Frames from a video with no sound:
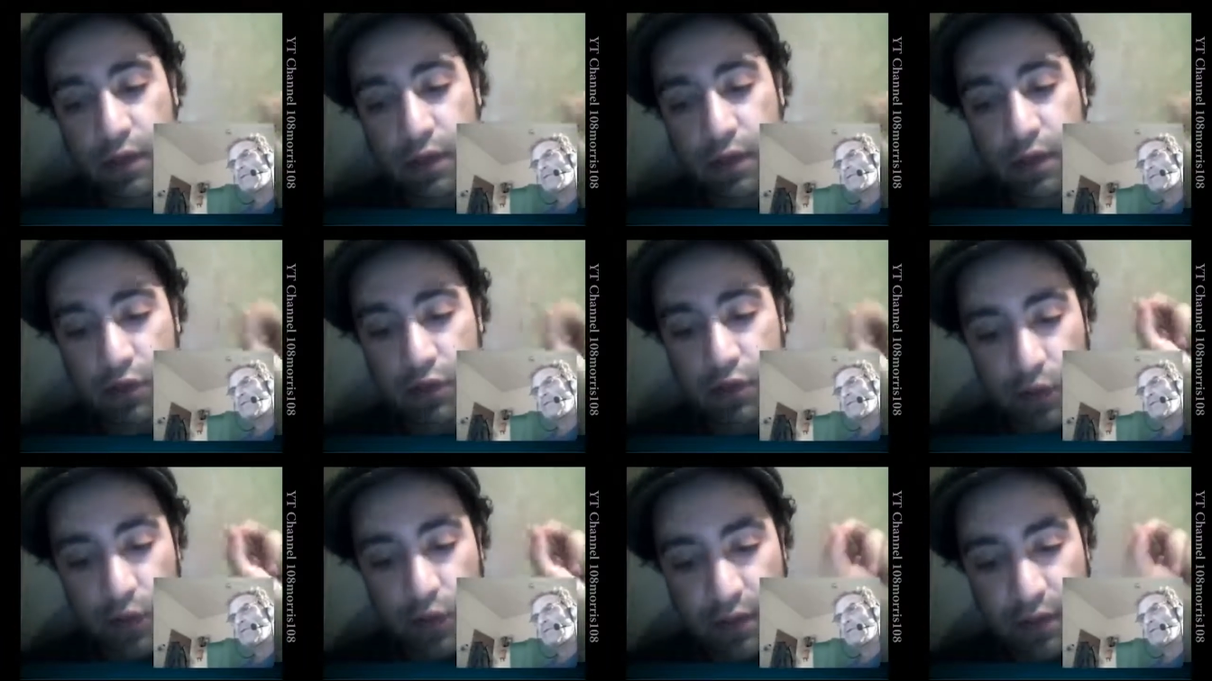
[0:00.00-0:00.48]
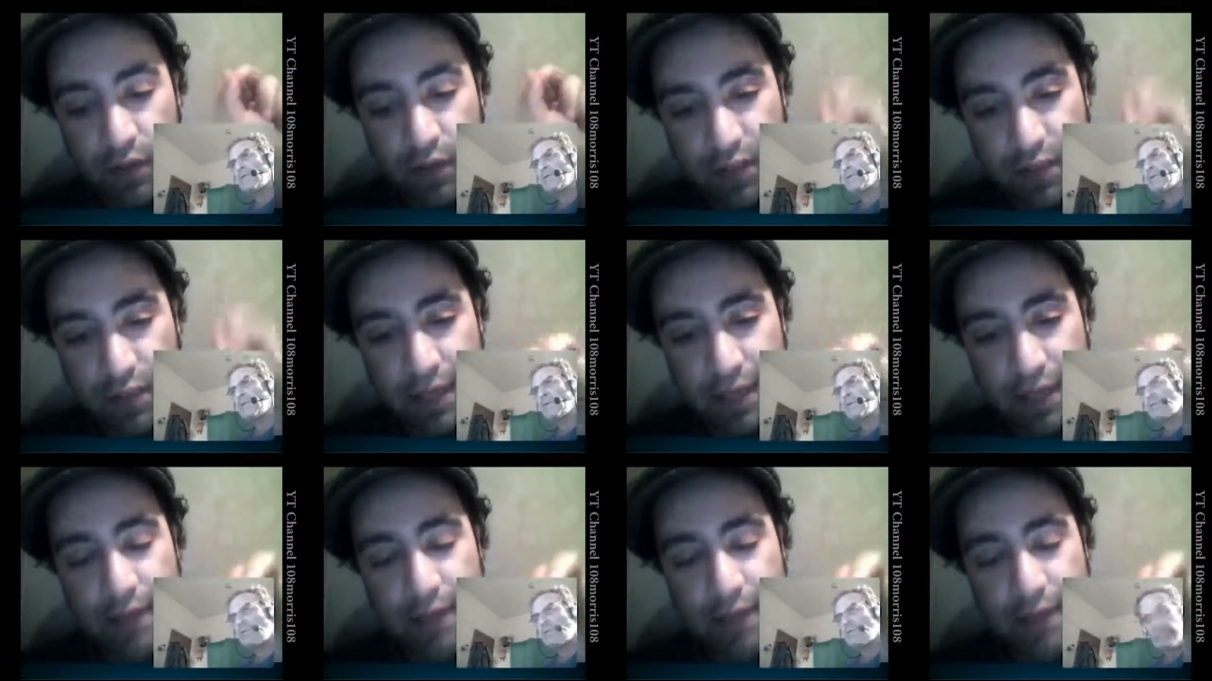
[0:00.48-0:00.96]
to
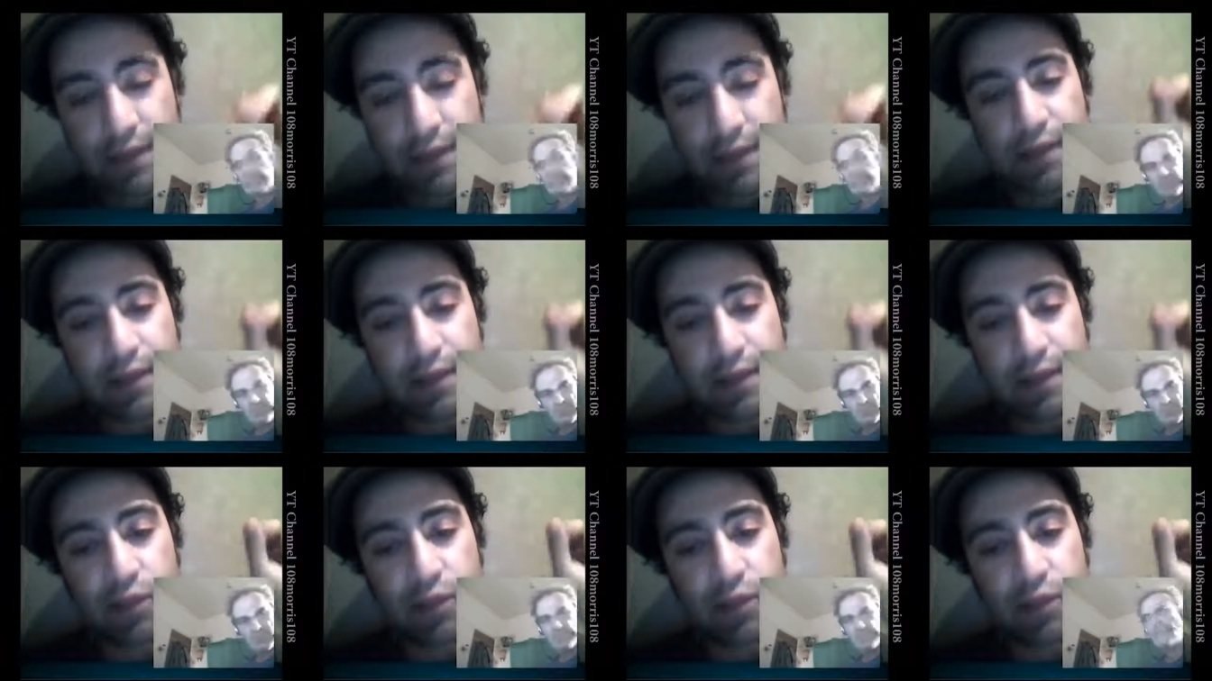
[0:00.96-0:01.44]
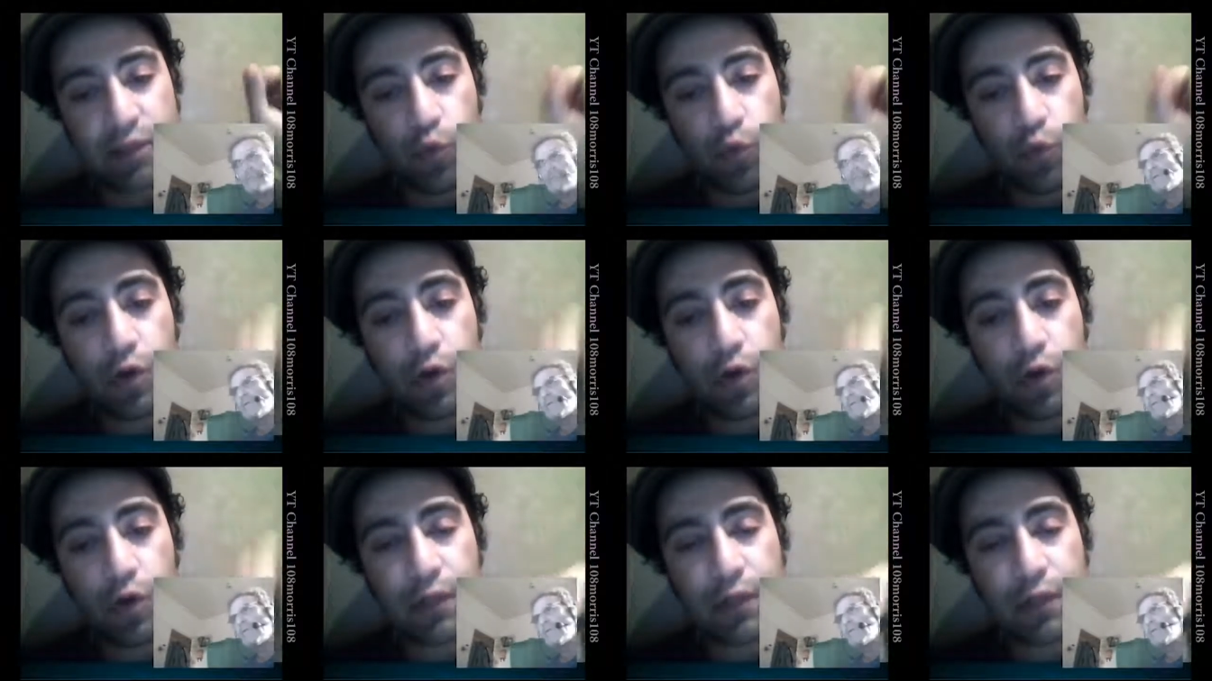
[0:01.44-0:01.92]
understand that this
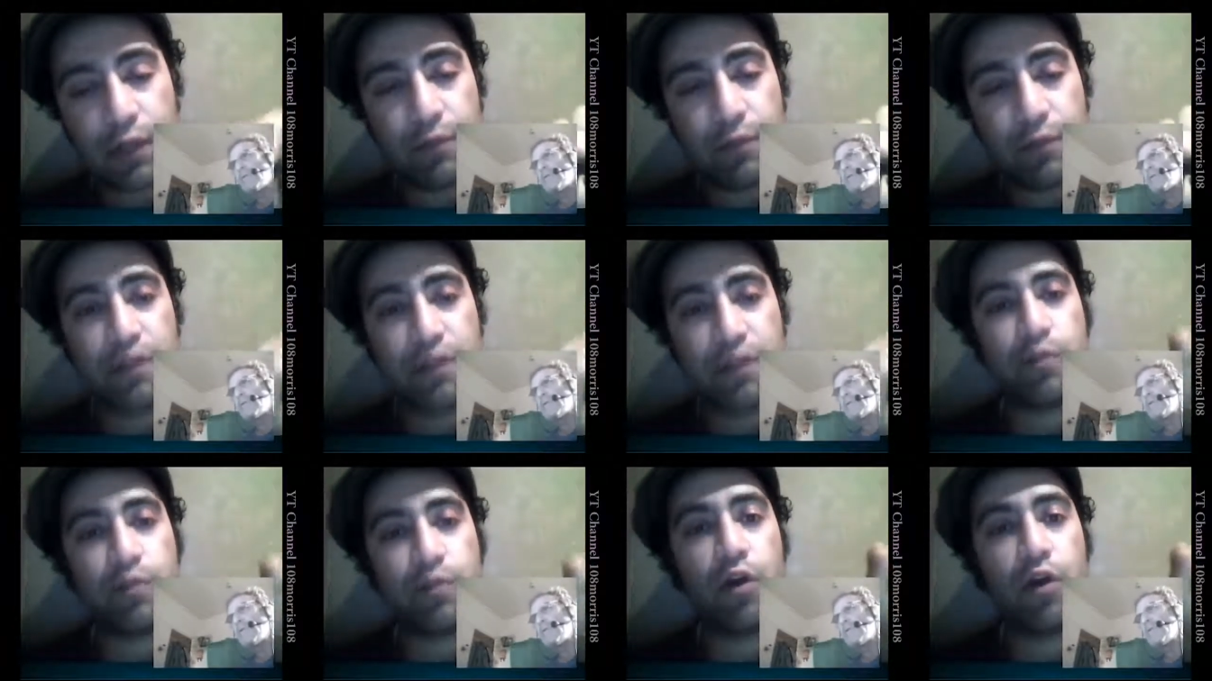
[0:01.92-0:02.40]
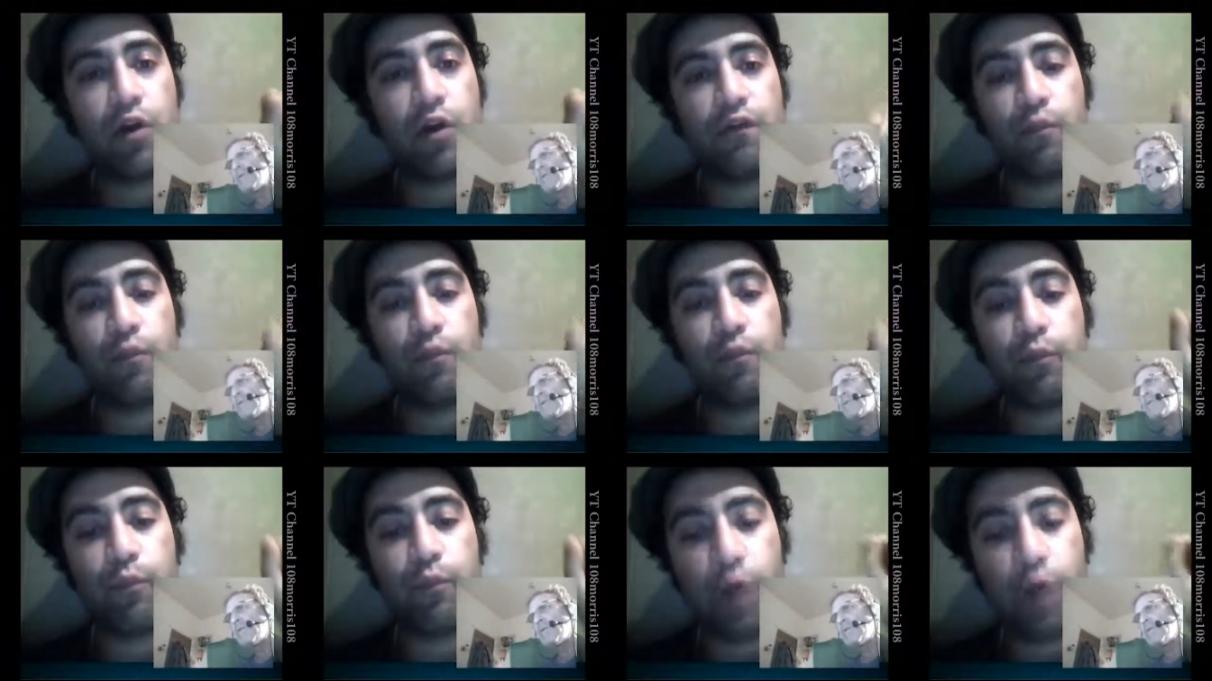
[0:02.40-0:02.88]
war in Libya is part of
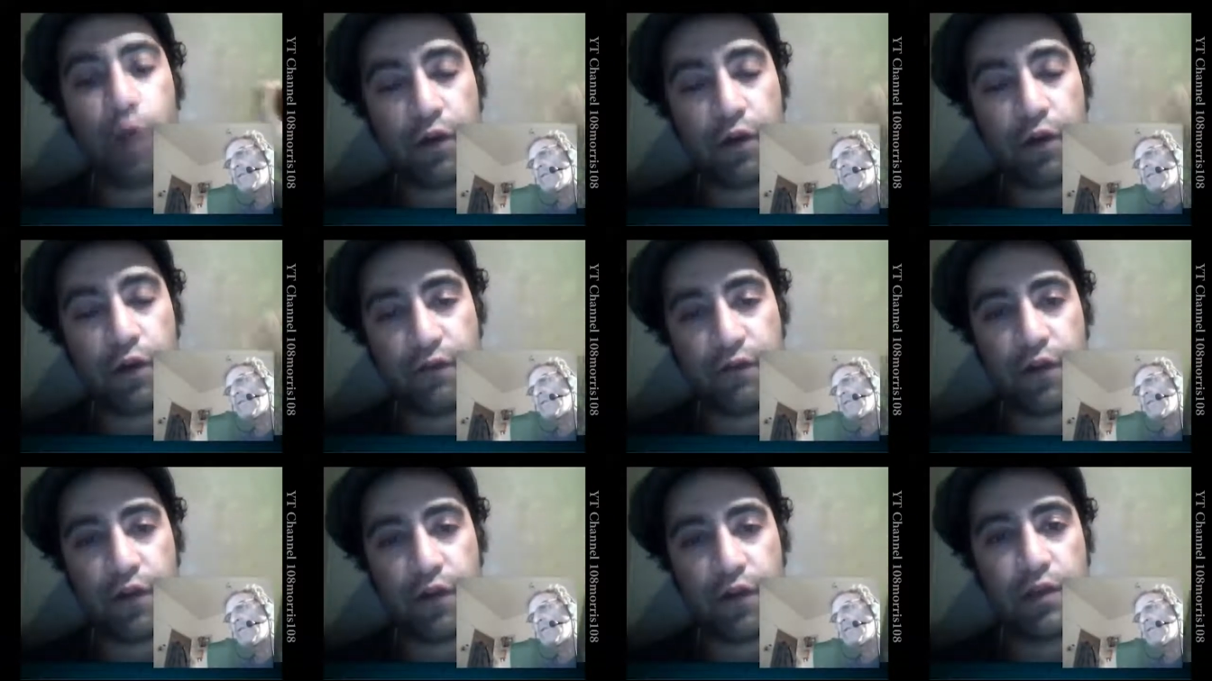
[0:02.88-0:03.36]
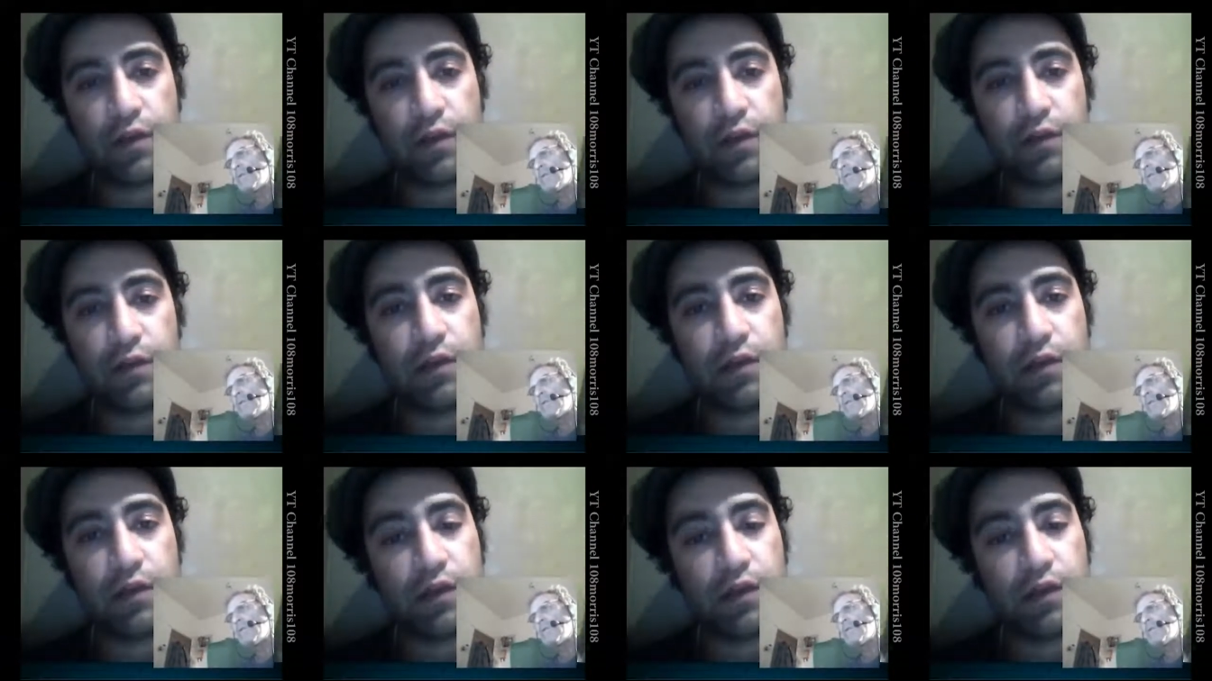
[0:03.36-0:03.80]
a broader front.